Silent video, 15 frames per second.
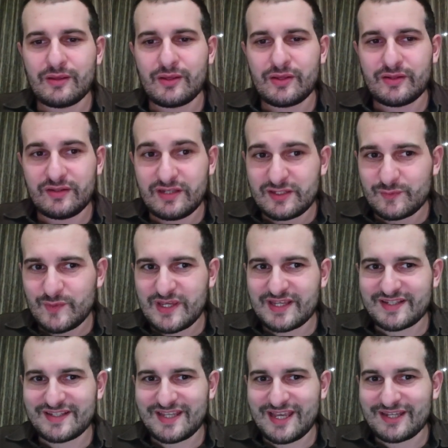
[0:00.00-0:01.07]
This being
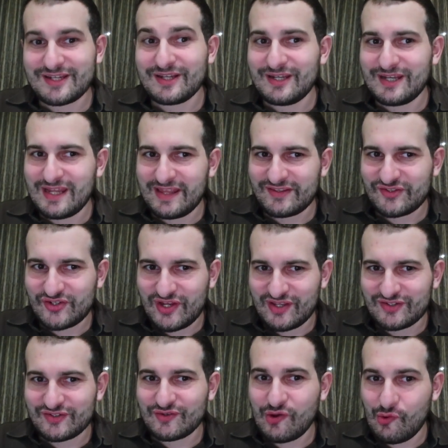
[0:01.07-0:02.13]
said, let's
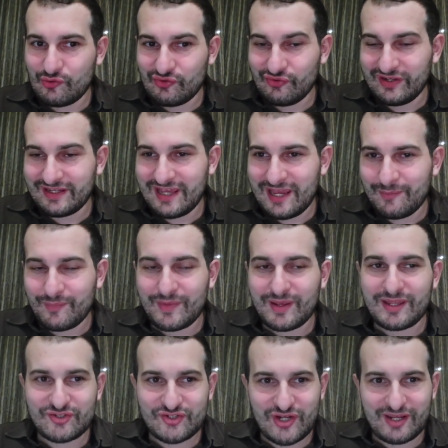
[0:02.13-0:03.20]
just go to the game and
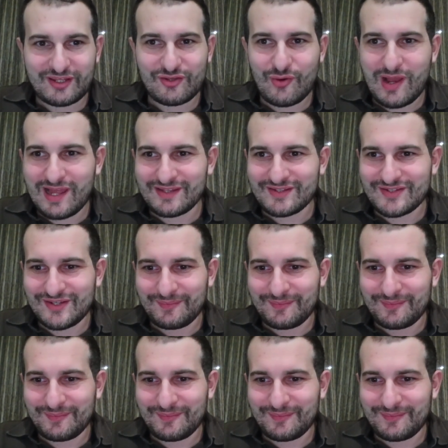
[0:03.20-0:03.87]
check your answer.